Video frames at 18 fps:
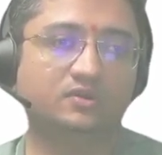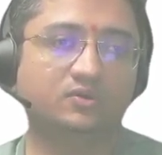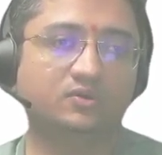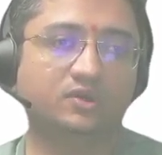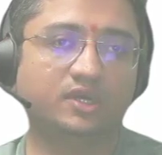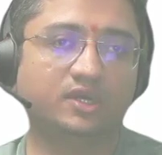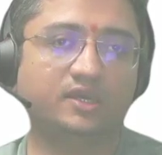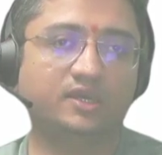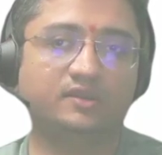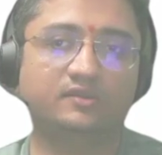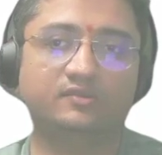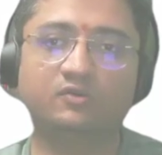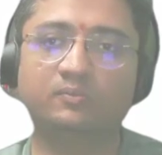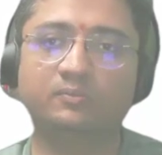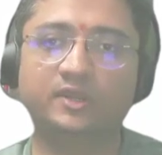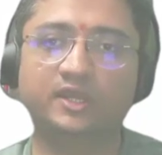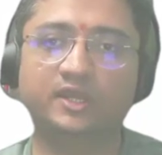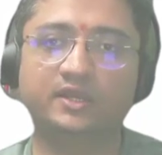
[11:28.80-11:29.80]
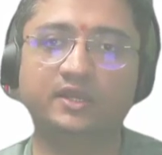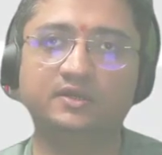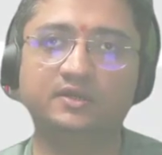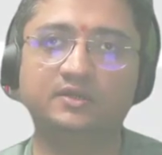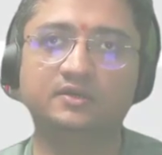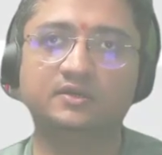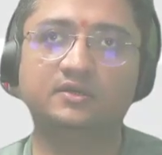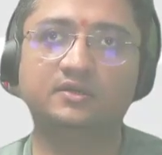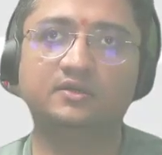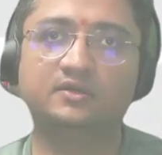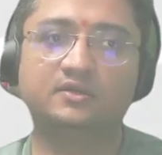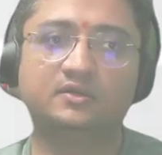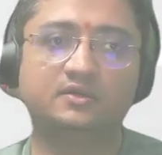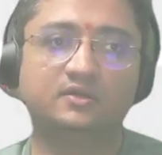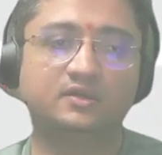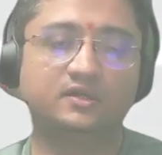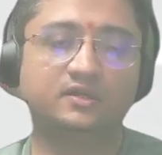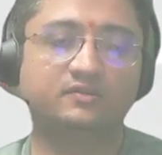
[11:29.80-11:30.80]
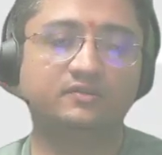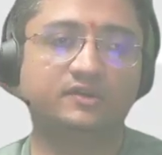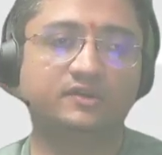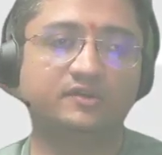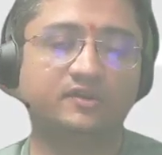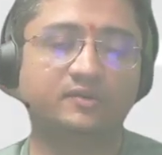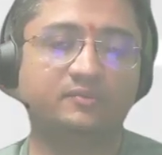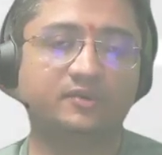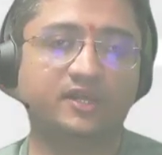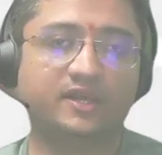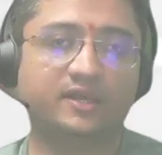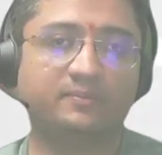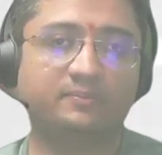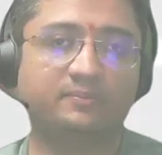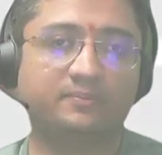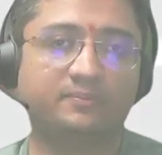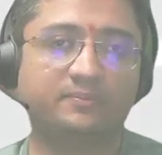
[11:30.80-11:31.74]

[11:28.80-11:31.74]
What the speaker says: okay? It's opening. Give it some time.